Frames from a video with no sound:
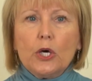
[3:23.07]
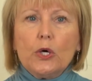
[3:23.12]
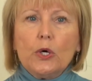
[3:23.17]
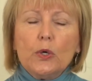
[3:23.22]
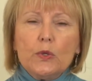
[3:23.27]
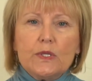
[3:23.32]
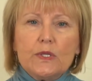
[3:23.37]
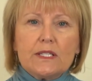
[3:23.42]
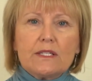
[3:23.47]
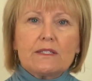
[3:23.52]

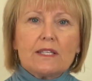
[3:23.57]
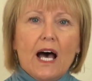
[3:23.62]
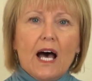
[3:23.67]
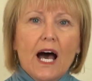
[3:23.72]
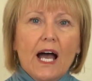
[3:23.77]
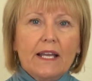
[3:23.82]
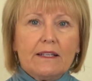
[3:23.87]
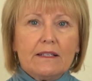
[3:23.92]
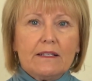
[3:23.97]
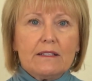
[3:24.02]
Who
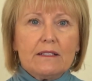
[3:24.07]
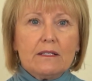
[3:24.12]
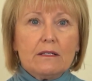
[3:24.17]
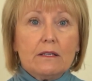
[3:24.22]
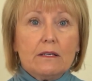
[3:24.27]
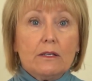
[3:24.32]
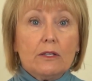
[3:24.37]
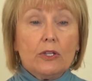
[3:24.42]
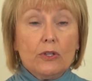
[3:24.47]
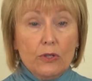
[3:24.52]
decided?
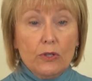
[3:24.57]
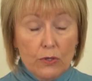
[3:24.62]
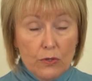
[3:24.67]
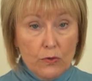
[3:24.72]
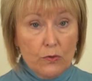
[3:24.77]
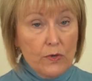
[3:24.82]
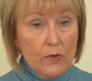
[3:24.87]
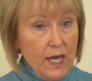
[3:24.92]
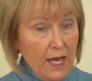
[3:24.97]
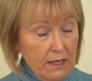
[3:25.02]

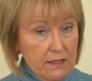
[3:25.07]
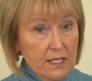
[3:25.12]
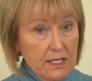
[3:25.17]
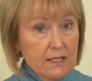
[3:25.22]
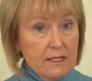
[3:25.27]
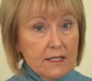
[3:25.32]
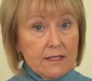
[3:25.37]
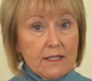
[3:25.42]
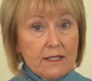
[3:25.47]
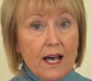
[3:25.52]
You get to
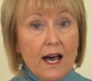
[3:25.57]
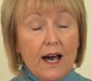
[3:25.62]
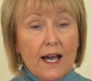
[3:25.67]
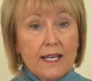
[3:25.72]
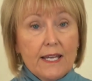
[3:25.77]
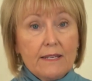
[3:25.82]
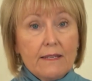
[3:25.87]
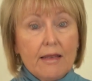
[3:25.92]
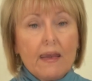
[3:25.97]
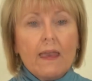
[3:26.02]

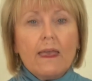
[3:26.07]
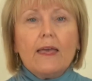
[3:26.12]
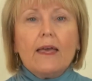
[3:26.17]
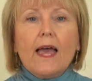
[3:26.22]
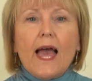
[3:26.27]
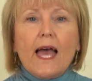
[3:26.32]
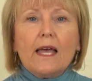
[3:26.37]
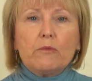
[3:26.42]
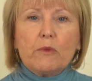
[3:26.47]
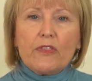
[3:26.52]
decide.
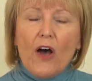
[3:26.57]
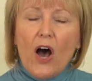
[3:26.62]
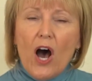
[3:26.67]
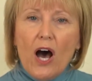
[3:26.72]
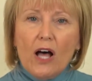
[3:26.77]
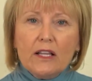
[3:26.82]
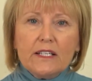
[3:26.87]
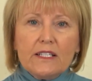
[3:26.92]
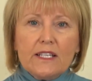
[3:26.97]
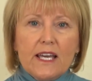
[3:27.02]
And with
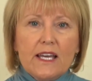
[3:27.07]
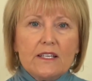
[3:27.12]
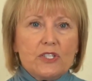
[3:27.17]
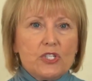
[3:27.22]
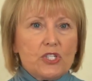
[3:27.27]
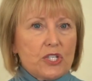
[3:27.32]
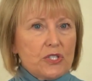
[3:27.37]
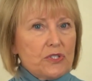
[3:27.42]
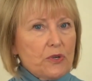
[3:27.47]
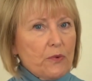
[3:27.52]
holidays
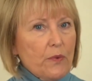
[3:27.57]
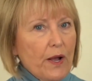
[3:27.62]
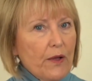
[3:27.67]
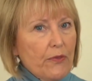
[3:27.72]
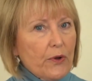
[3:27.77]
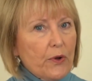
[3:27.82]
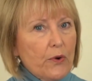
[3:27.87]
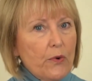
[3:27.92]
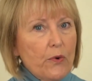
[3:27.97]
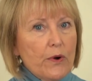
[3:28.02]
just around
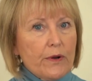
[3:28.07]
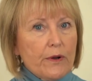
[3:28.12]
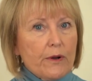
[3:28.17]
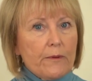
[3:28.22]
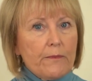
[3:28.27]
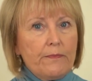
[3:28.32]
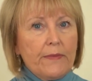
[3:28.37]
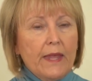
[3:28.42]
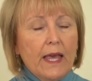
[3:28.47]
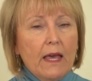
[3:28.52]
the corner,
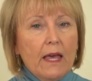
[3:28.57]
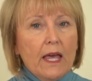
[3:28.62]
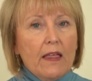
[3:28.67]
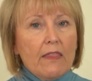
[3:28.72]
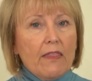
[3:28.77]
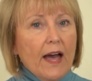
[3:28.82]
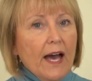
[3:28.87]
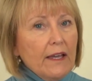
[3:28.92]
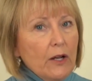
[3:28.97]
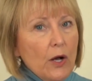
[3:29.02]

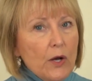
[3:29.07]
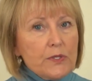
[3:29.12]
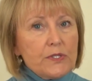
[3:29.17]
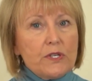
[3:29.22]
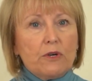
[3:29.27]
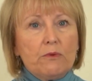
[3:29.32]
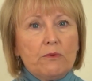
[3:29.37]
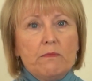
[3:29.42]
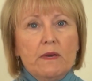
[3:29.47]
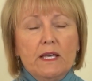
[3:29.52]
that
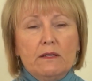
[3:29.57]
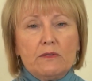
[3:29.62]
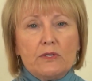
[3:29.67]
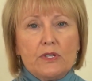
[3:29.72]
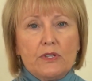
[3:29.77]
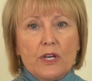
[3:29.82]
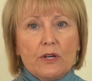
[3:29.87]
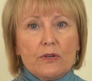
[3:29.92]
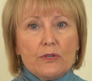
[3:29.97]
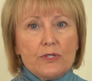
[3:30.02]
also means
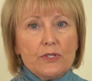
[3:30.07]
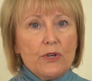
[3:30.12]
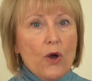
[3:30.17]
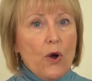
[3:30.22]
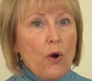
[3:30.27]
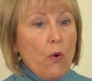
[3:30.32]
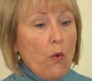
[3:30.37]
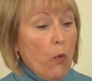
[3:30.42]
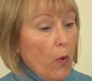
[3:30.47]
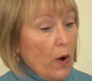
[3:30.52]
there's no
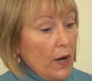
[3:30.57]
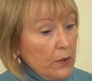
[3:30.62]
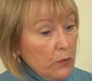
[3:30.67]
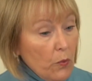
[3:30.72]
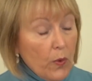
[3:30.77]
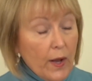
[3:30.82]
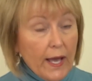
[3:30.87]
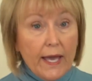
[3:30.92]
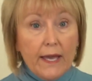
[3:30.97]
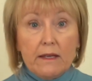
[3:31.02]
one
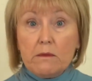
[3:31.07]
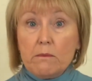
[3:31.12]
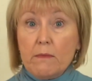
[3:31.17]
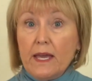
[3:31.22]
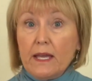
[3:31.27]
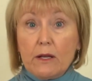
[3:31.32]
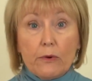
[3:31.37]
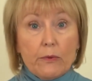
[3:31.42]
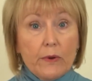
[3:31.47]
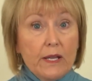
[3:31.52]
way to
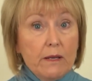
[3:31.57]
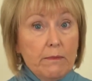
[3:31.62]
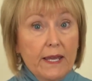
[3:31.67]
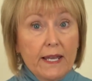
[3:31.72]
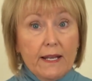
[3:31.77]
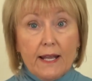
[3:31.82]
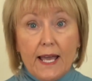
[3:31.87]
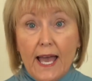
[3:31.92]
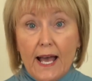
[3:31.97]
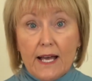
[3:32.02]
make green
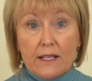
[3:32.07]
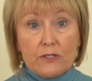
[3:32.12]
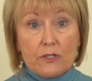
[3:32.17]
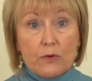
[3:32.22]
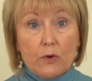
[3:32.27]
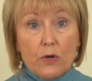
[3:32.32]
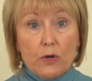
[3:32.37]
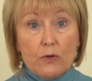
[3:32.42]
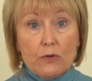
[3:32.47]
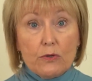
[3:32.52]
bean
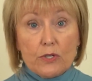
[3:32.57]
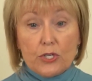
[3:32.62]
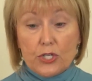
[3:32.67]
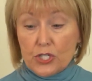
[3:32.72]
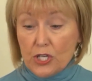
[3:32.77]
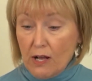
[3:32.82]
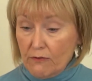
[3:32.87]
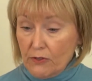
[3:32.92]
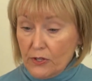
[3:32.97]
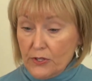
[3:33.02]
casserole,
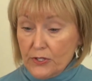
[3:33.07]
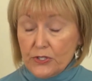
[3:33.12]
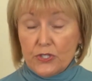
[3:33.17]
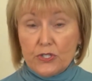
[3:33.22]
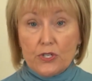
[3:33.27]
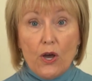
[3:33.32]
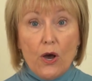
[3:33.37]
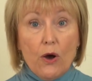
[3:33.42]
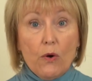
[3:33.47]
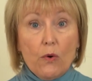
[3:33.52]
shovel the
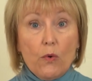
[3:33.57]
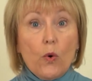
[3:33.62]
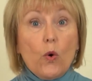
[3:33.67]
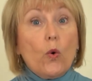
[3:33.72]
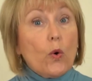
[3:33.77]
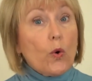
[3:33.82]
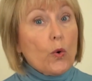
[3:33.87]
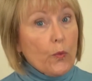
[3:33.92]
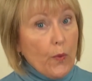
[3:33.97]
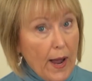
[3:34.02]
snow,
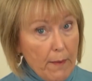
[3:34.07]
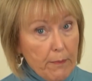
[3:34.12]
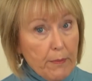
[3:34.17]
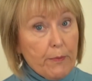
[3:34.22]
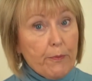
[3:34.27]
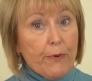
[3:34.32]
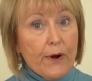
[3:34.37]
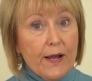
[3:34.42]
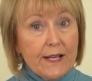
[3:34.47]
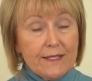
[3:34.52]
or wrap a
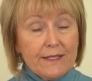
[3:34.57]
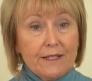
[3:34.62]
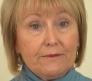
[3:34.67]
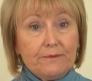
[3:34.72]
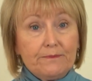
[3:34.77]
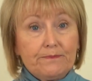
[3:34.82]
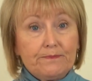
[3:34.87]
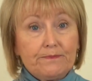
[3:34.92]
present.